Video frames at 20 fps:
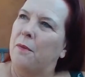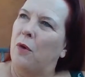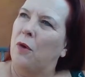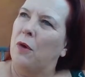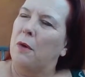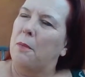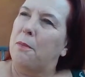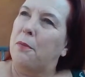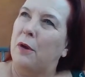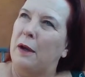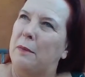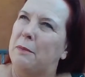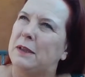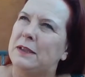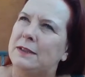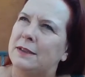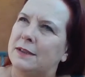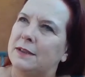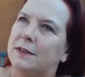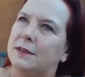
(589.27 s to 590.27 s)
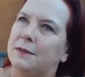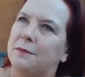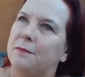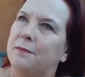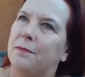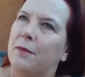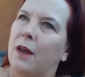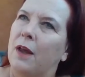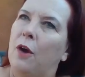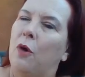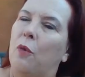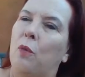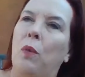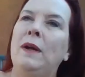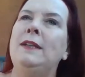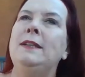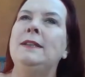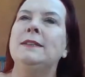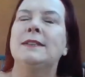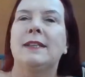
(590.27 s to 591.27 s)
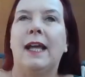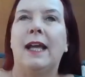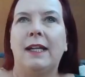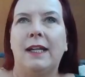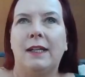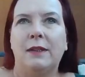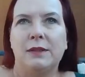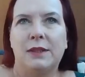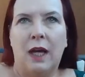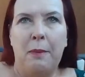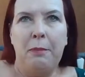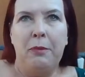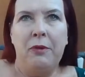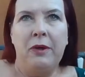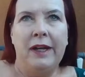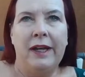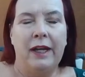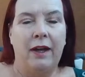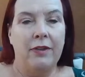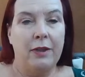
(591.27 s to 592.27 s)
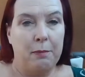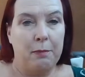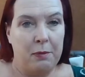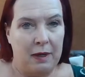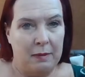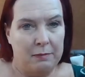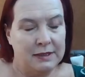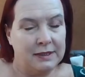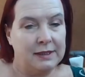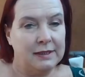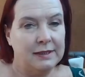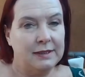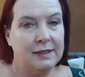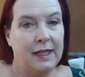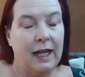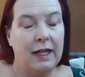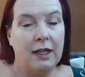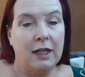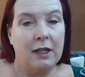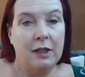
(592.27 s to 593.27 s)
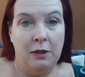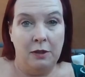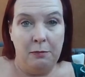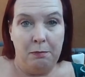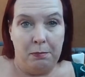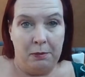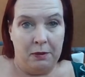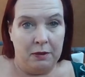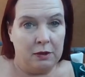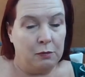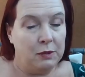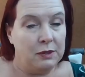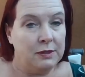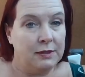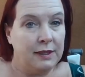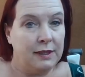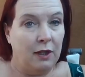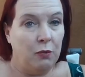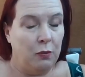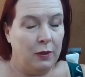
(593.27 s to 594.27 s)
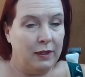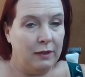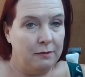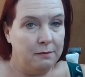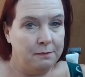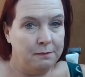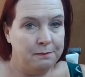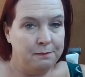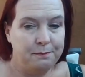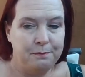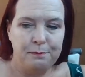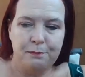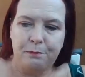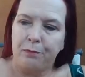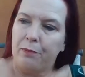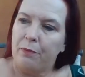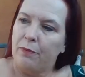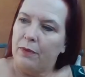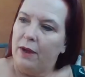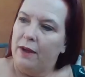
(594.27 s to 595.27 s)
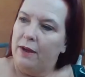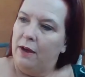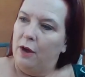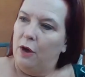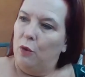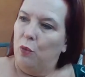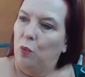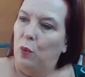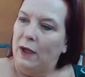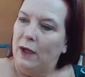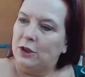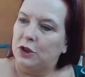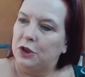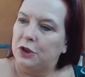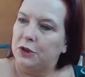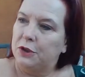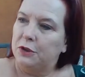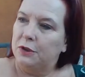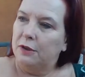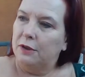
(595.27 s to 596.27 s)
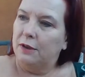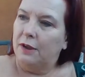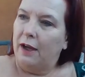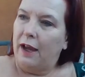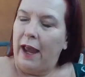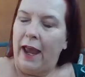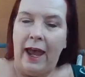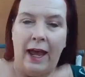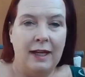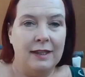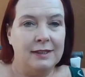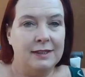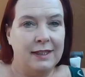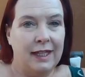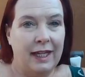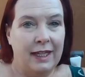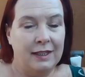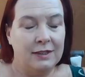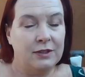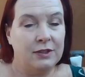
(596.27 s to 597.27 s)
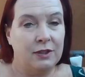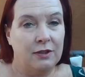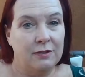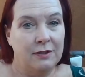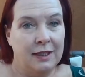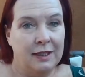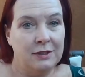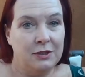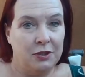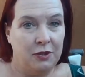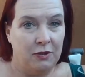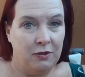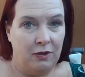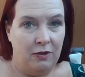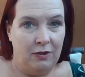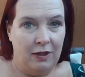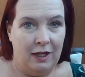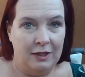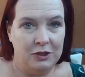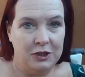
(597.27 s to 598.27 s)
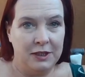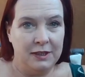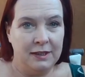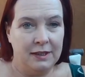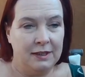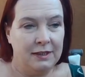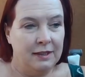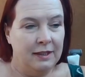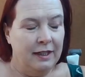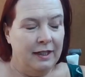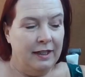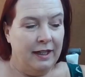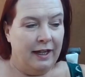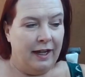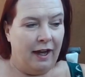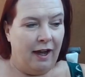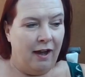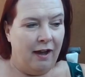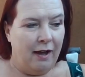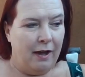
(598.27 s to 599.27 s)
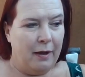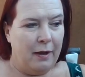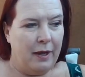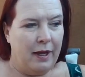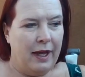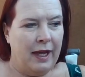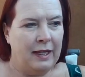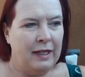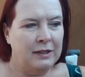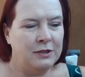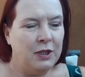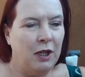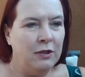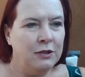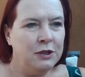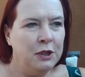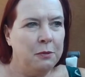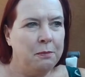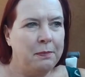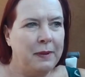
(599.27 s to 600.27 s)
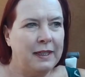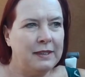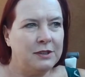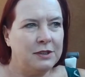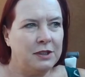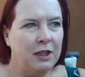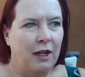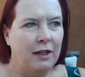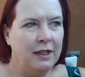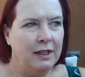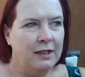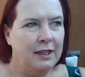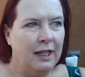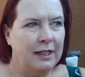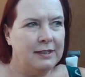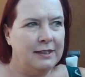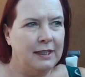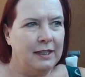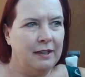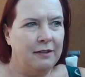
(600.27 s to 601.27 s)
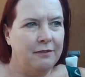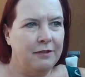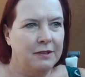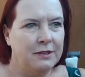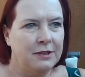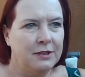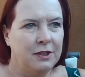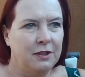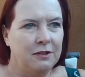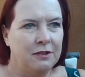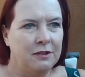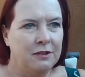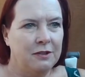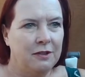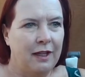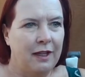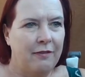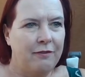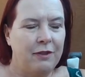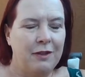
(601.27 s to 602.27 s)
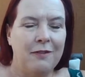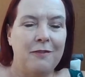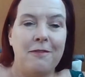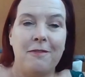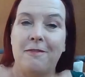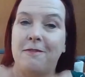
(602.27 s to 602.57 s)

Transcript: or a premise. One is that he was operating on the premises that a good book will sell well, which has a certain internal logic uh, and it's also based on an idea of a certain level of